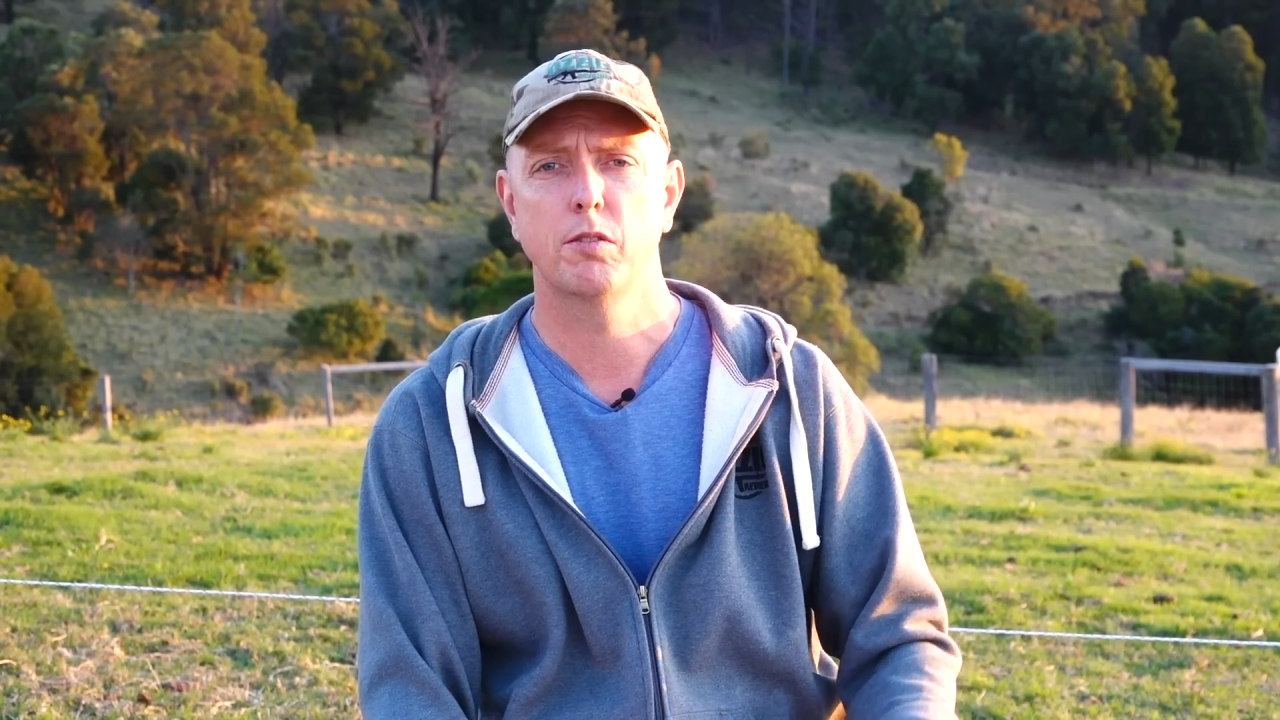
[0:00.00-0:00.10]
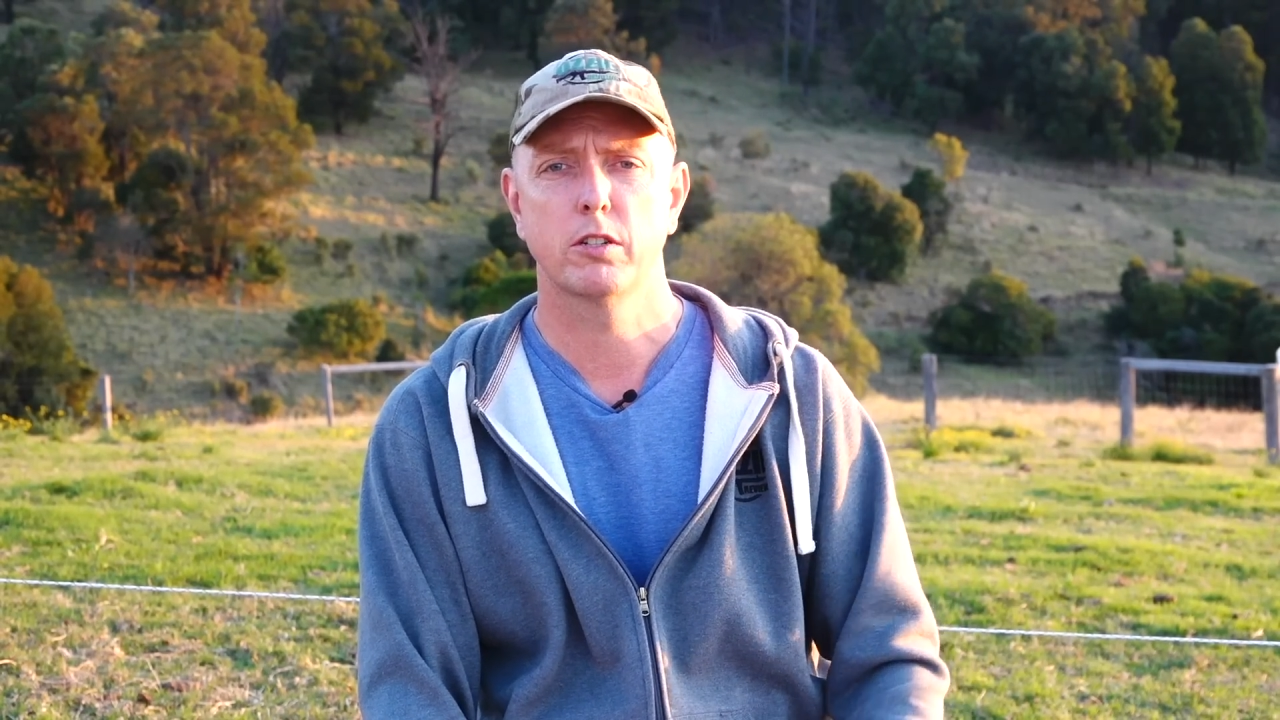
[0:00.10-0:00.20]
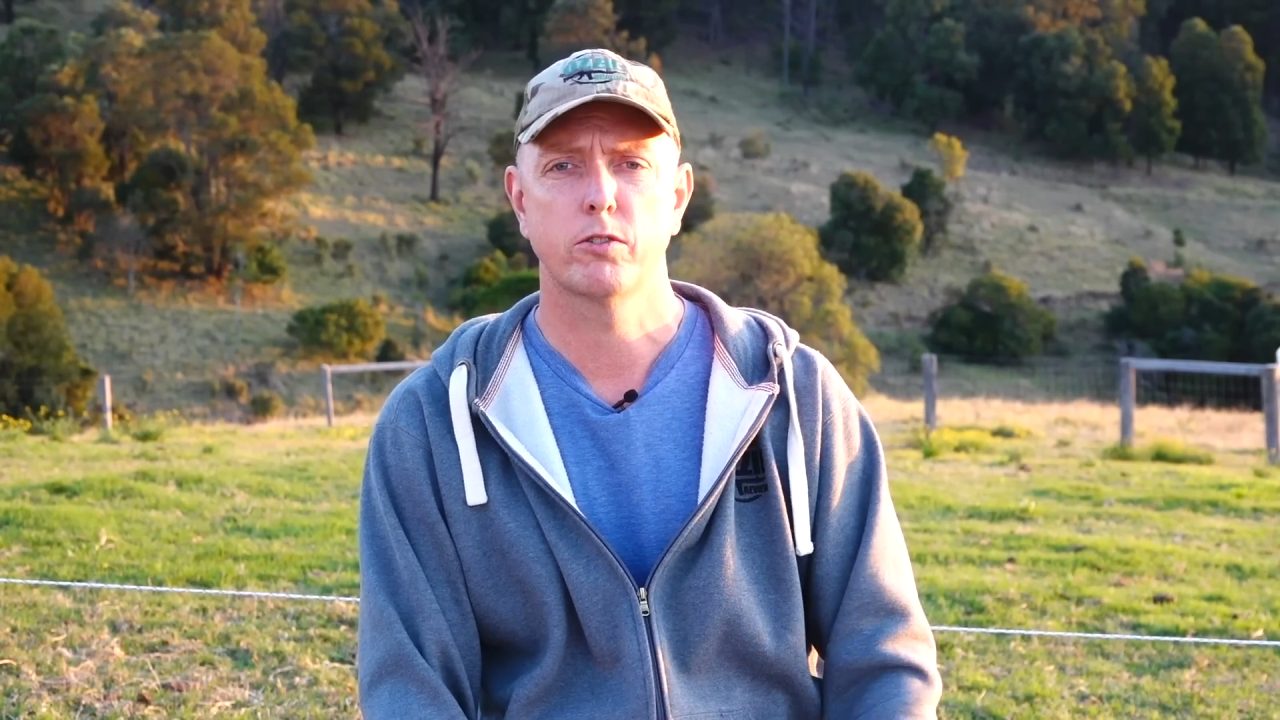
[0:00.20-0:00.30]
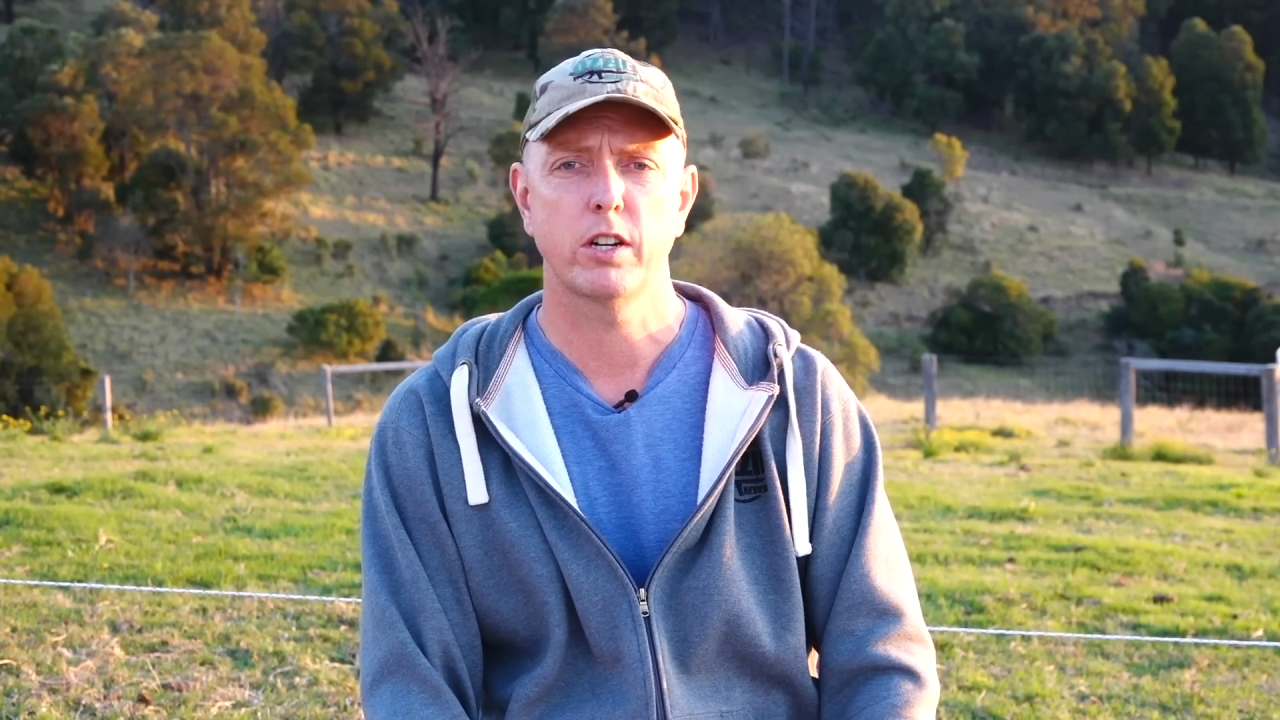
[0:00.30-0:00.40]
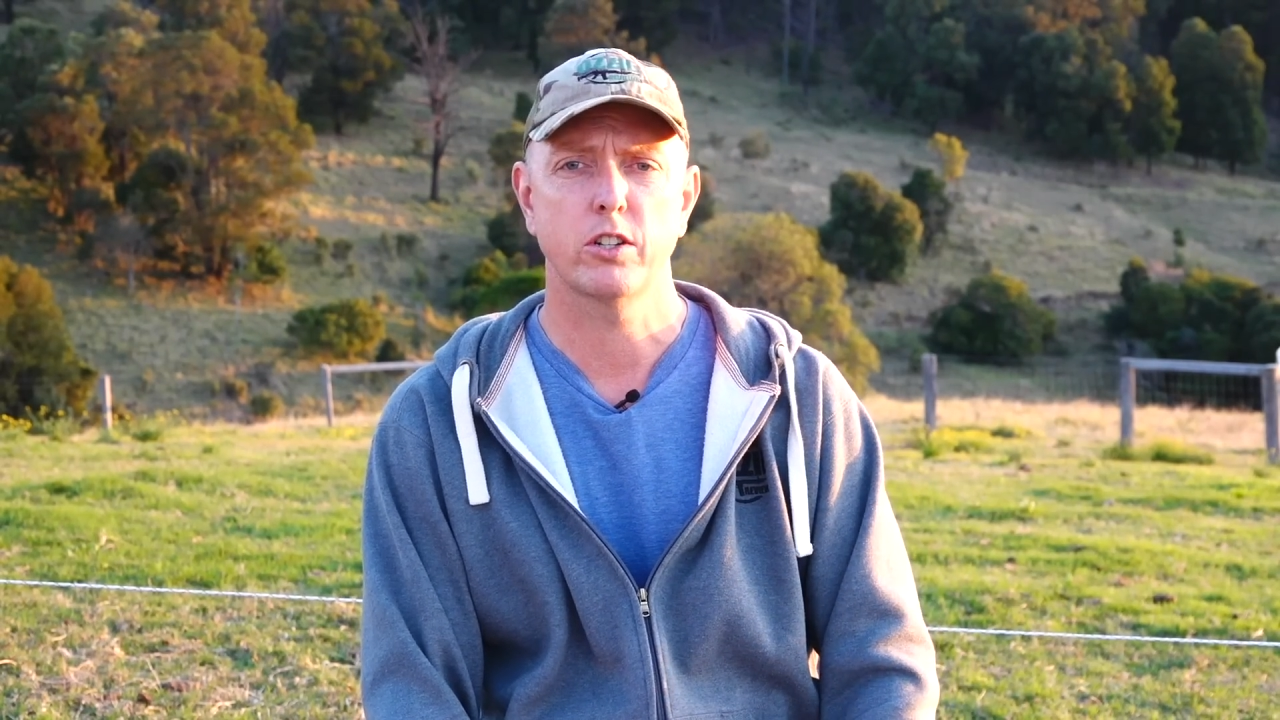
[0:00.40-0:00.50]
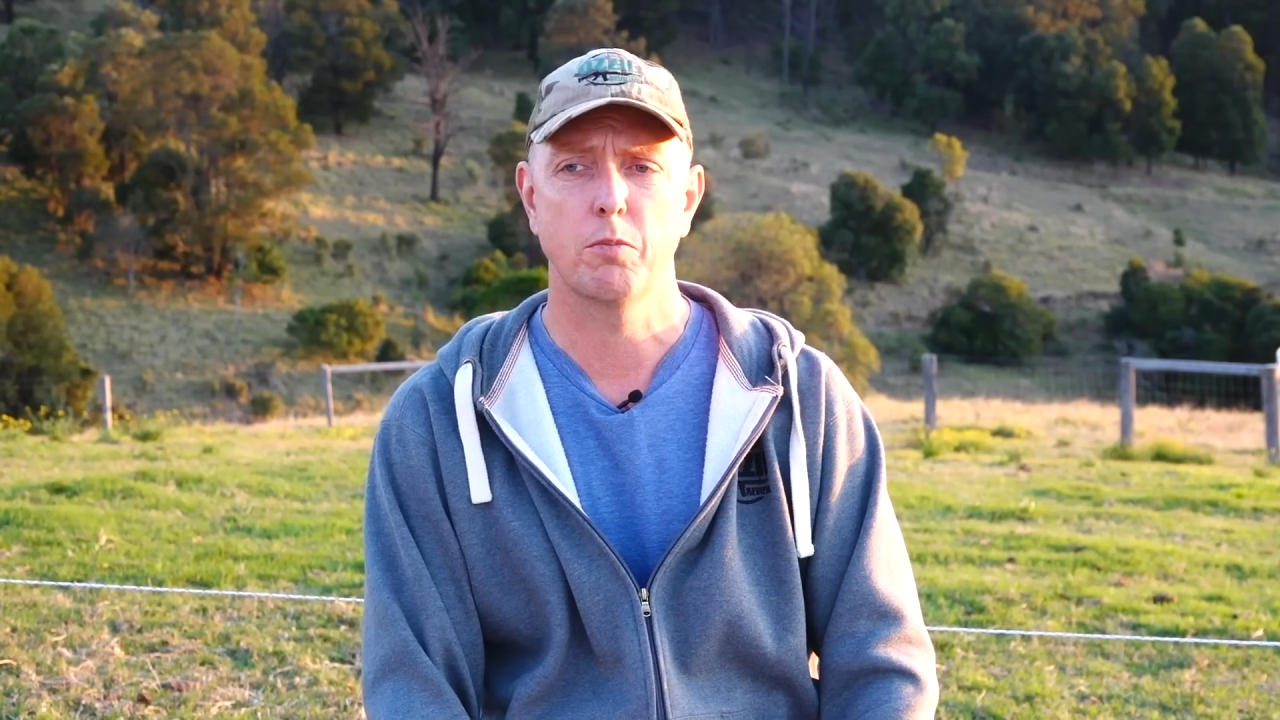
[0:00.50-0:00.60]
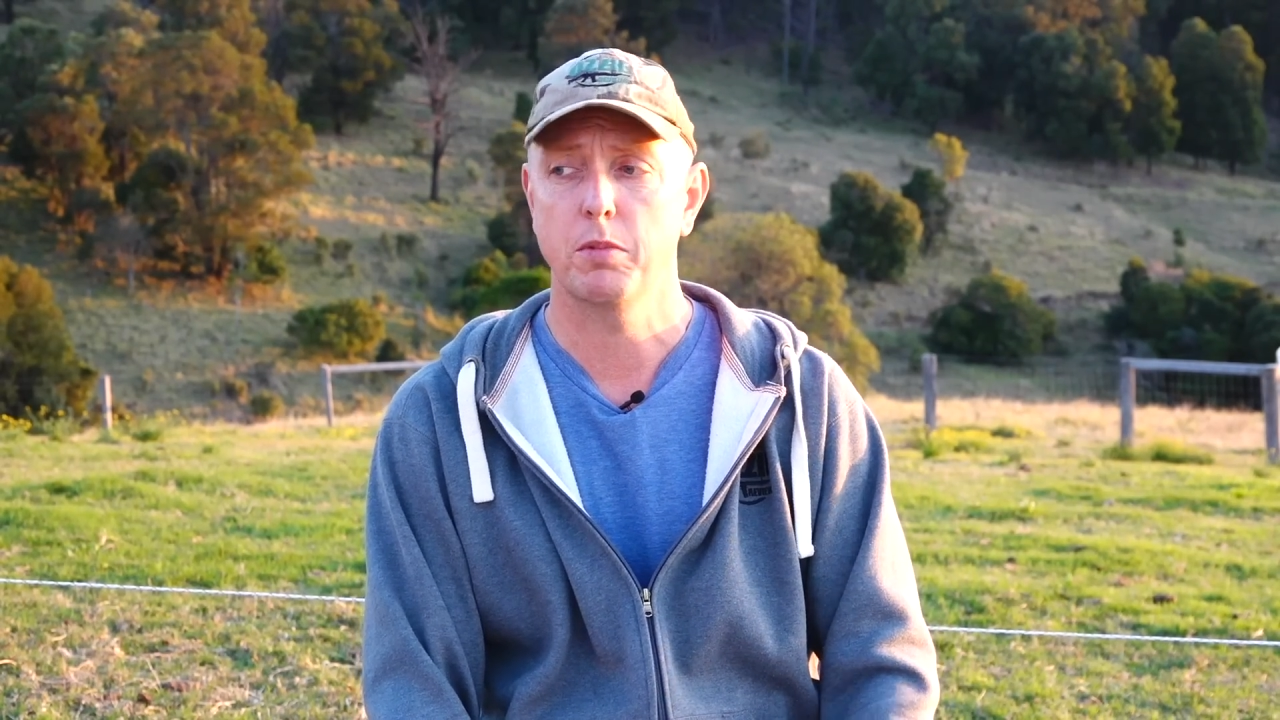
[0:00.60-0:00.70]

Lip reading: restriction,